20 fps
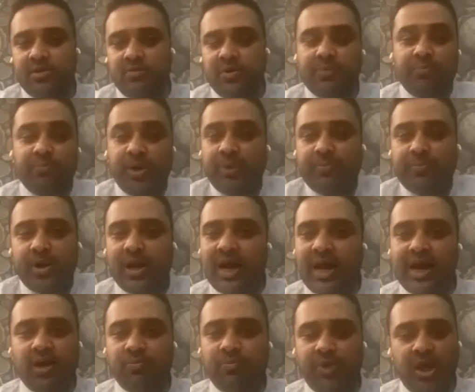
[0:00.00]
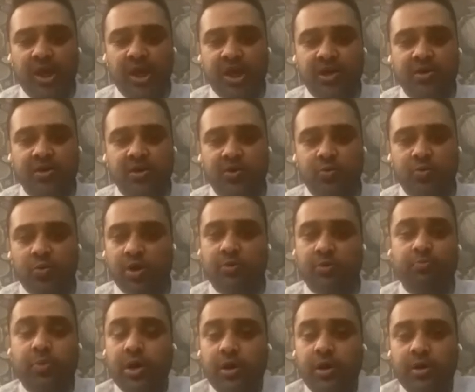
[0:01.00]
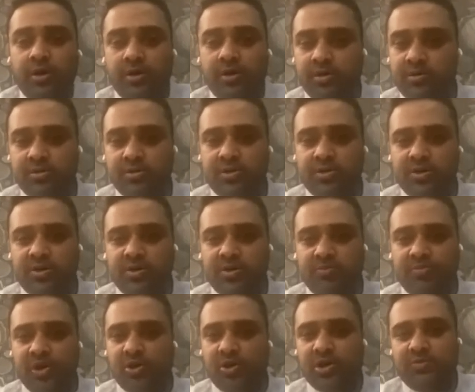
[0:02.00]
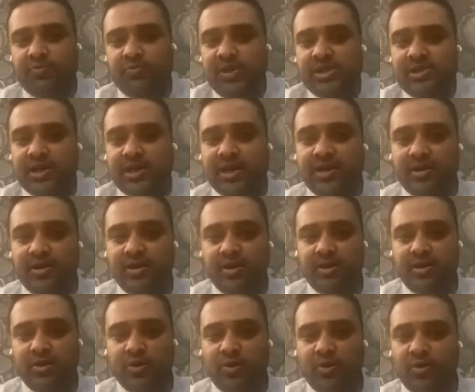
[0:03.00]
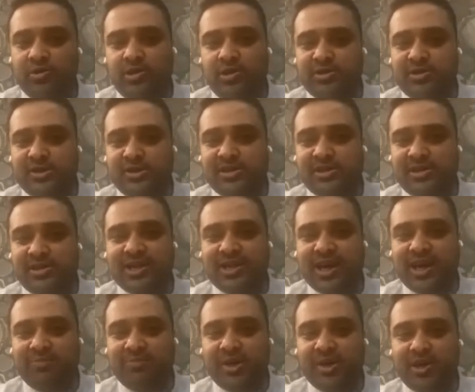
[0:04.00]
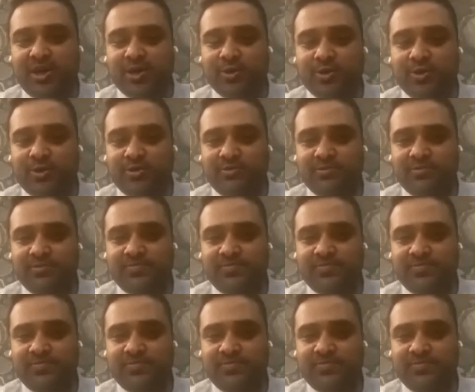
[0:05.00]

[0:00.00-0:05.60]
when people like me were burned because we said, oh, this disease can be cured.